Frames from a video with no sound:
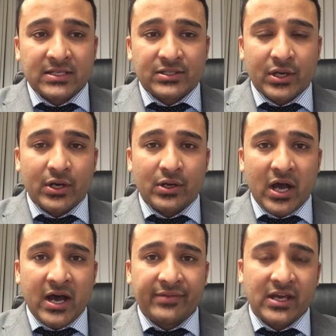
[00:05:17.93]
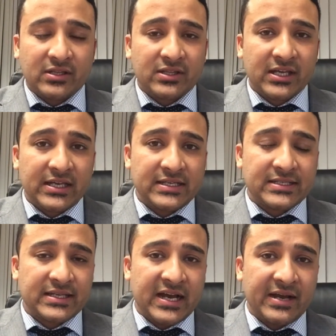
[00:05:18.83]
So the other thing
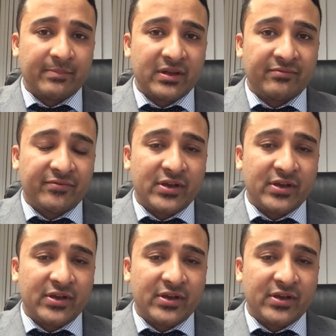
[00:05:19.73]
is, if